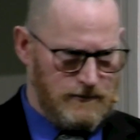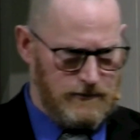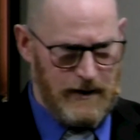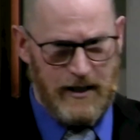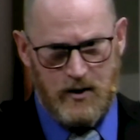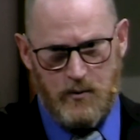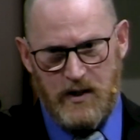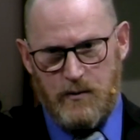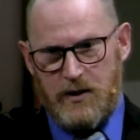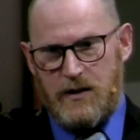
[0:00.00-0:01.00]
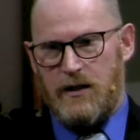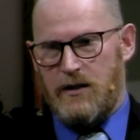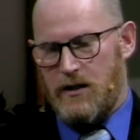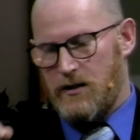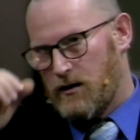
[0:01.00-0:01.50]
And as we switch to
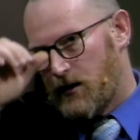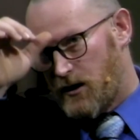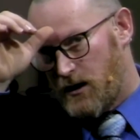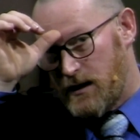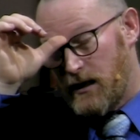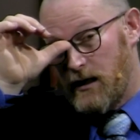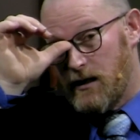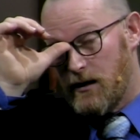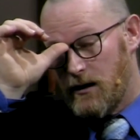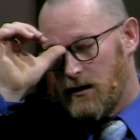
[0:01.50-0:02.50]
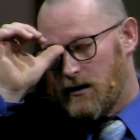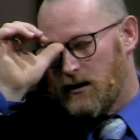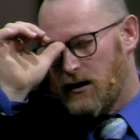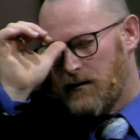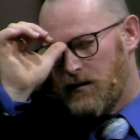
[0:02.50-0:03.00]
digital currencies,
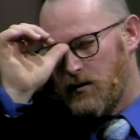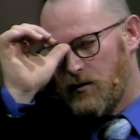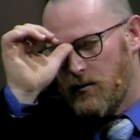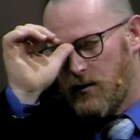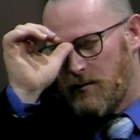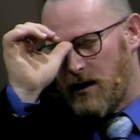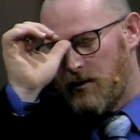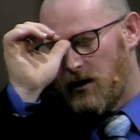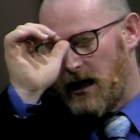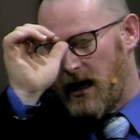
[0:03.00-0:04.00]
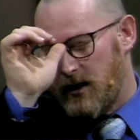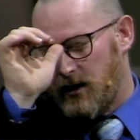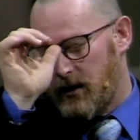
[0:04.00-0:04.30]
if you remember last